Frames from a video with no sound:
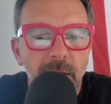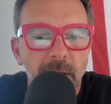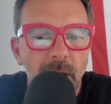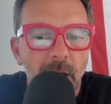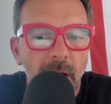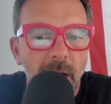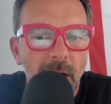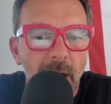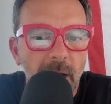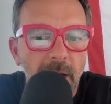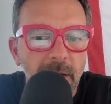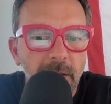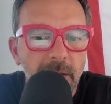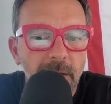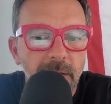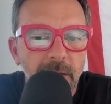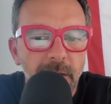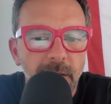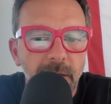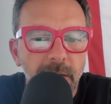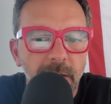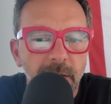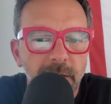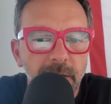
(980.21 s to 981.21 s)
Uh,
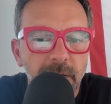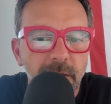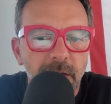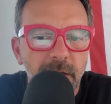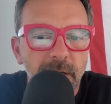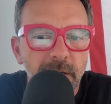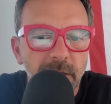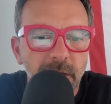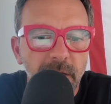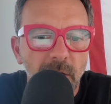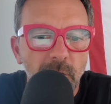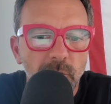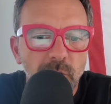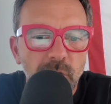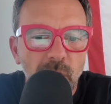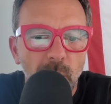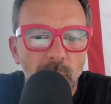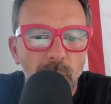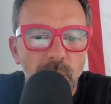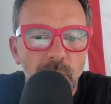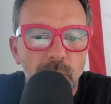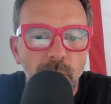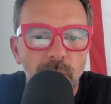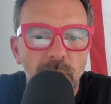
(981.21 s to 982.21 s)
it, it, you know, so
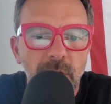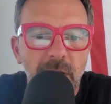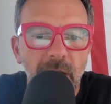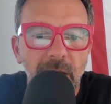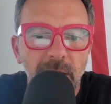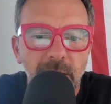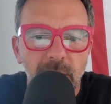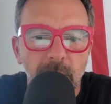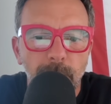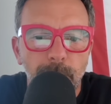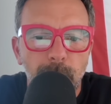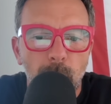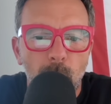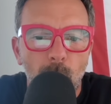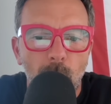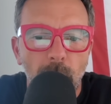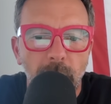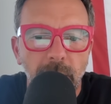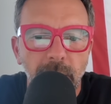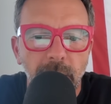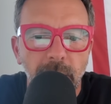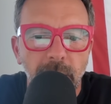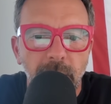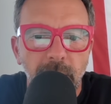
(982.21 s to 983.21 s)
you get the
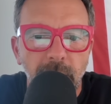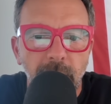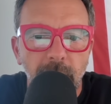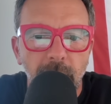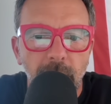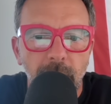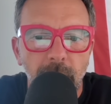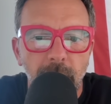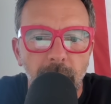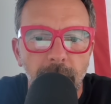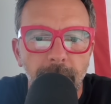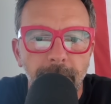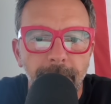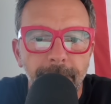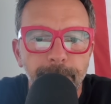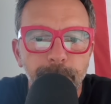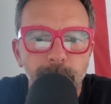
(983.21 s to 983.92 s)
point here.